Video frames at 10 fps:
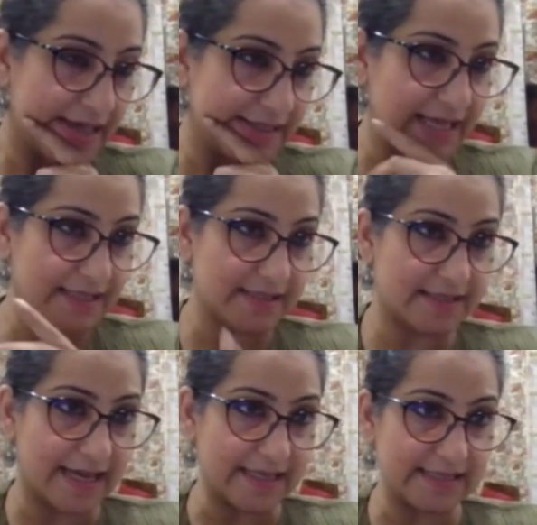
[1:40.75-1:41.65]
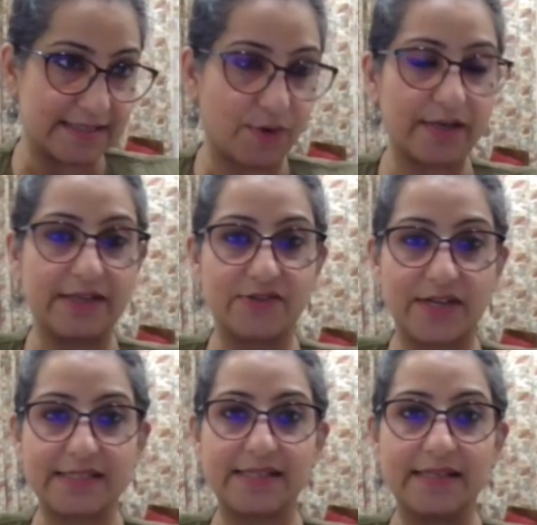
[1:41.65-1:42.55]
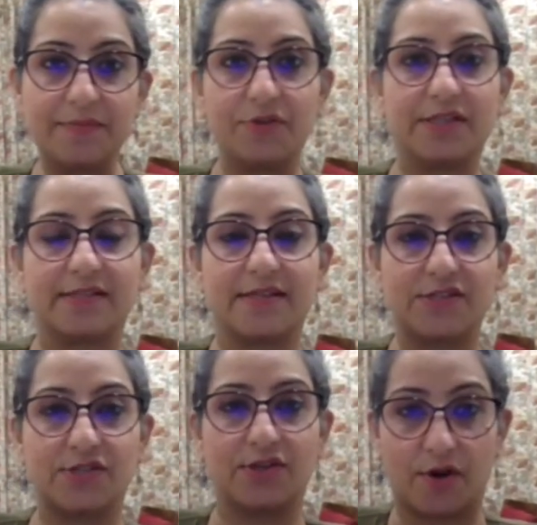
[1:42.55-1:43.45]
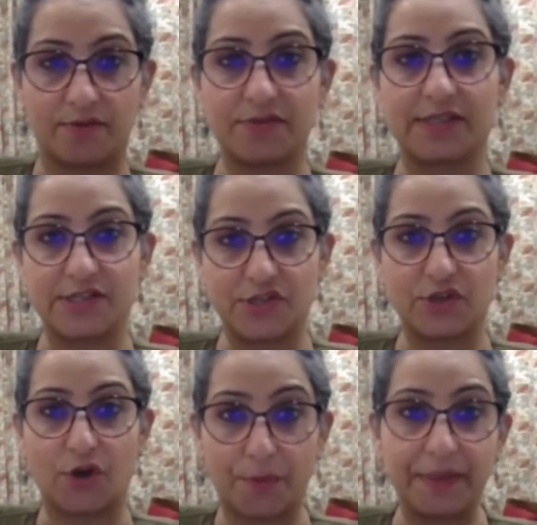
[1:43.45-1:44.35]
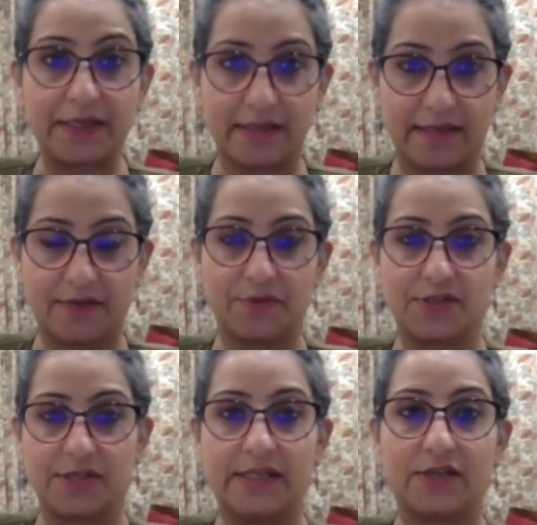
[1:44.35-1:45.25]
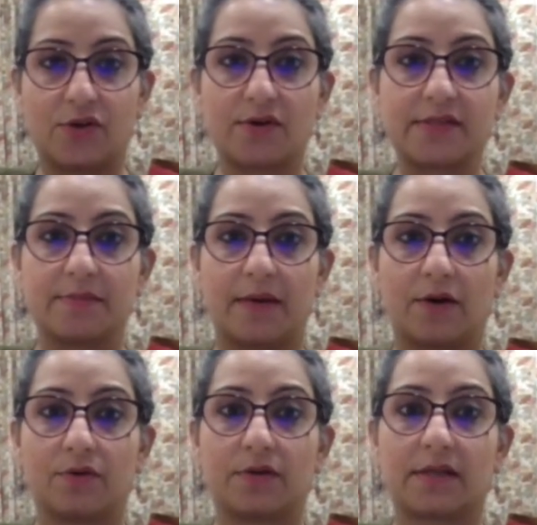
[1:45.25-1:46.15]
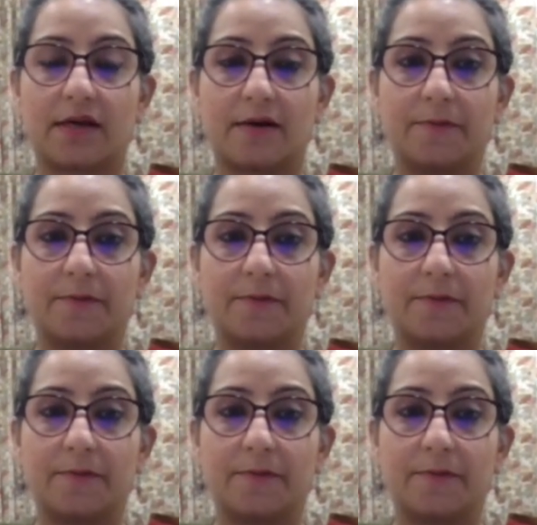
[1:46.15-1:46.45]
And that's what interestingly brings us to the conversation topic today, which really talks about